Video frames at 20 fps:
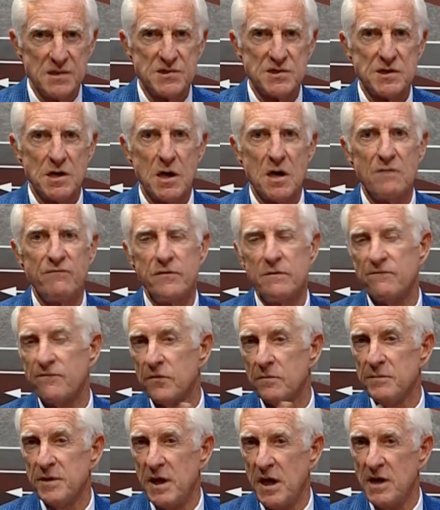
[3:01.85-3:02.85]
itself, and
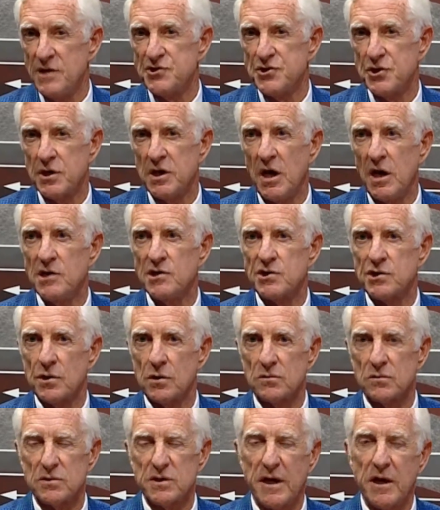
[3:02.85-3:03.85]
from the
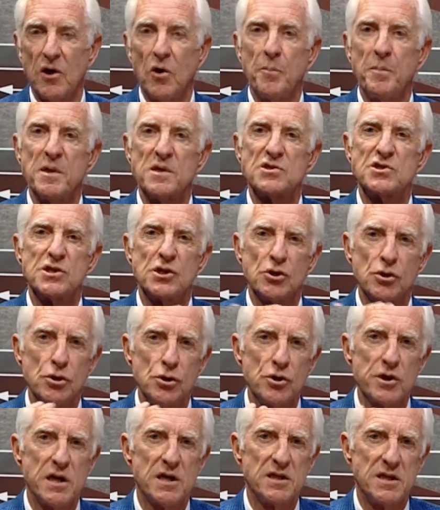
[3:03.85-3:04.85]
educational to help us
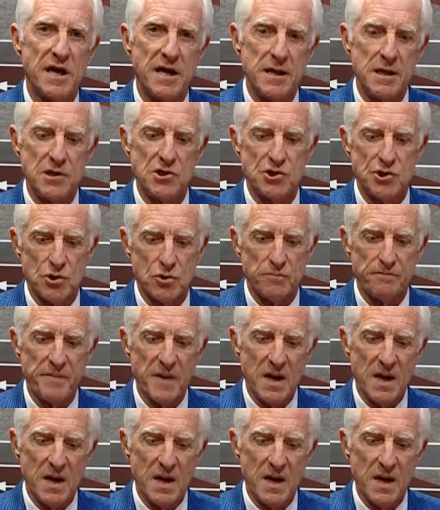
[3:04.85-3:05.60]
look at that issue.